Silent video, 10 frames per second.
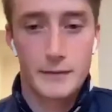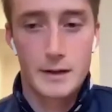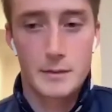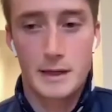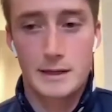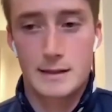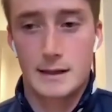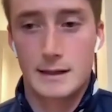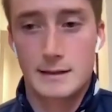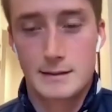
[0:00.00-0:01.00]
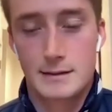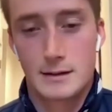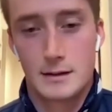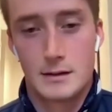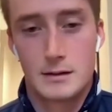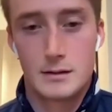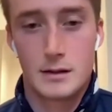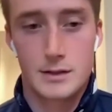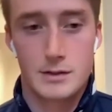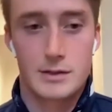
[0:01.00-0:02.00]
I think the biggest thing is,
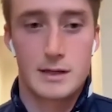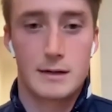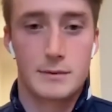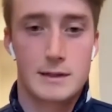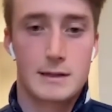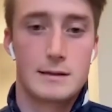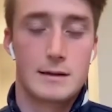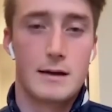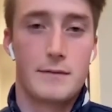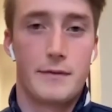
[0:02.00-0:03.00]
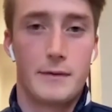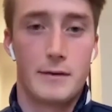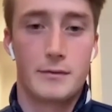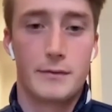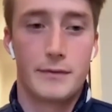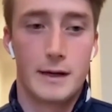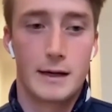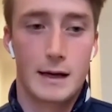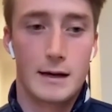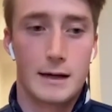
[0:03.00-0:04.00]
like Josh said, was is getting everyone fit
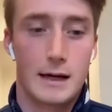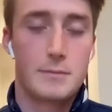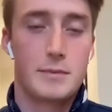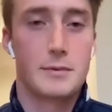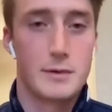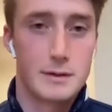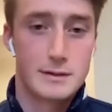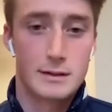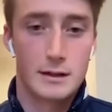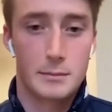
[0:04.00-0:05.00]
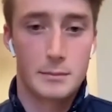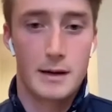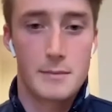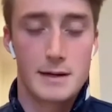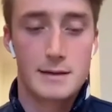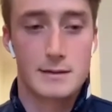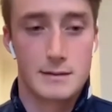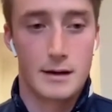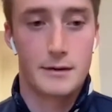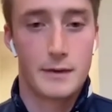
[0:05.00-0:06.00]
again and getting people used to like playing minutes and
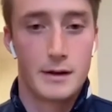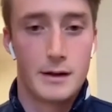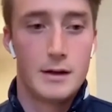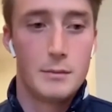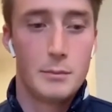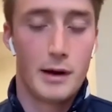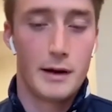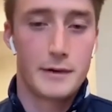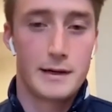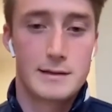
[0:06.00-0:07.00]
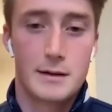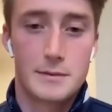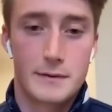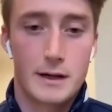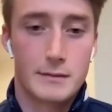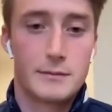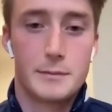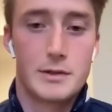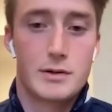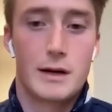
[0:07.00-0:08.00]
stuff. But I think in terms of like we've
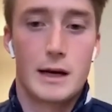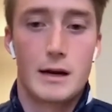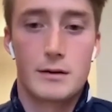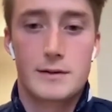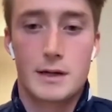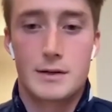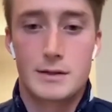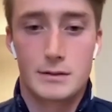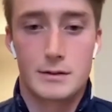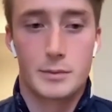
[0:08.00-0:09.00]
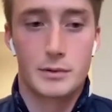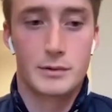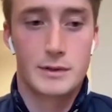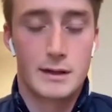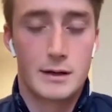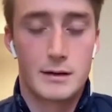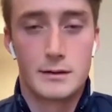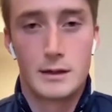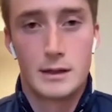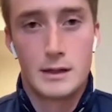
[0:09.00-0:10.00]
been trying to get a lot of touches on the ball because I know,
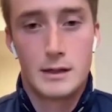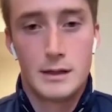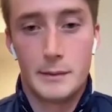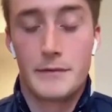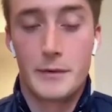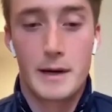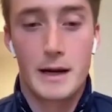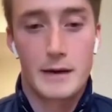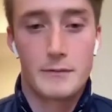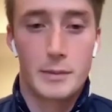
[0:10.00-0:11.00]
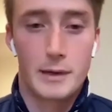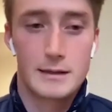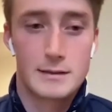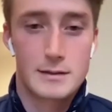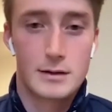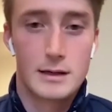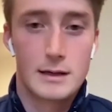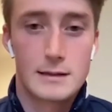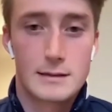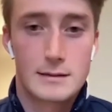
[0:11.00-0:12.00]
I mean, for me, I haven't played in two
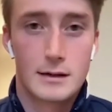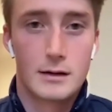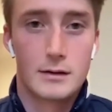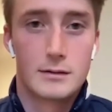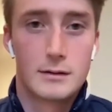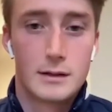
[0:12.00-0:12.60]
years. You know,